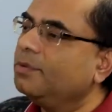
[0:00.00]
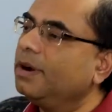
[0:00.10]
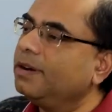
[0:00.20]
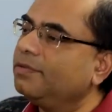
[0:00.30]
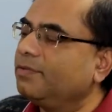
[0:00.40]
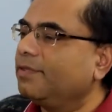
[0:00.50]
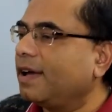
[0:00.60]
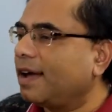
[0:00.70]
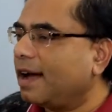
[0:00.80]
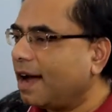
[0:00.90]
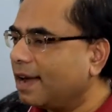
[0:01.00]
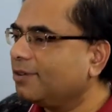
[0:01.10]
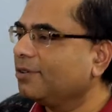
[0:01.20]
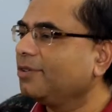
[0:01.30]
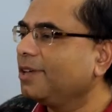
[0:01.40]
what if I
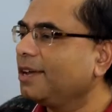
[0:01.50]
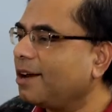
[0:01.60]
don't think